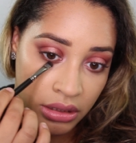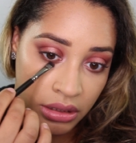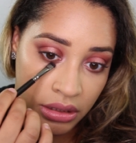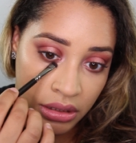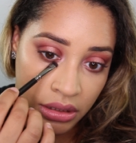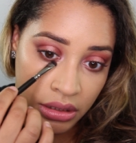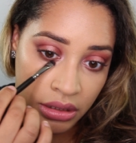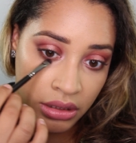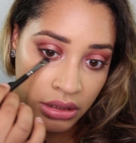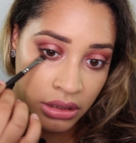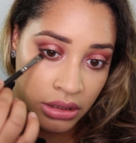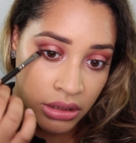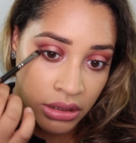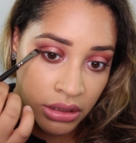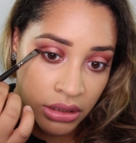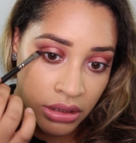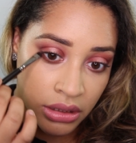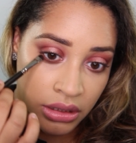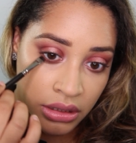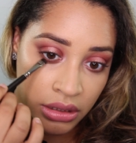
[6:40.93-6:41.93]

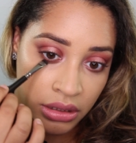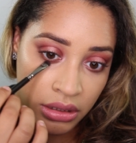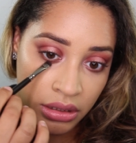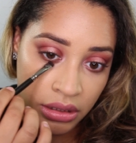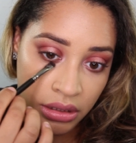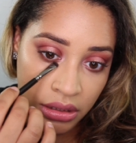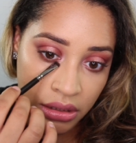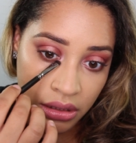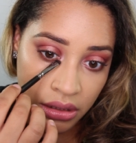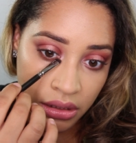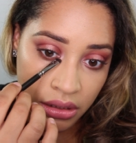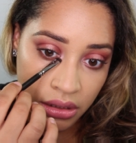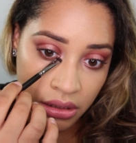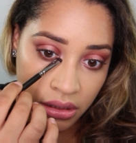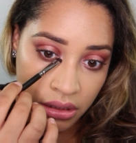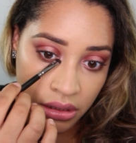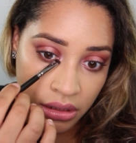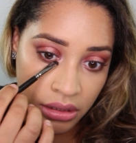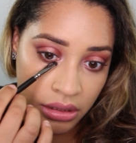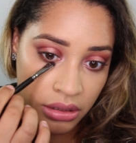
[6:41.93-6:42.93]

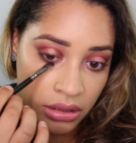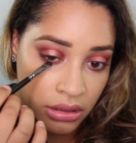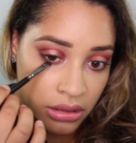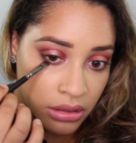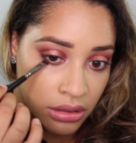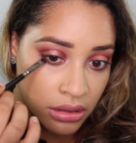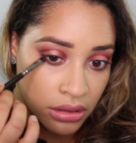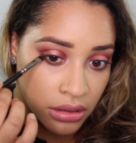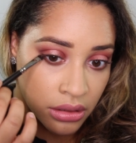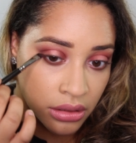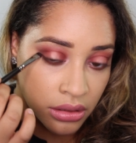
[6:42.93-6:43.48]
Nothing is said.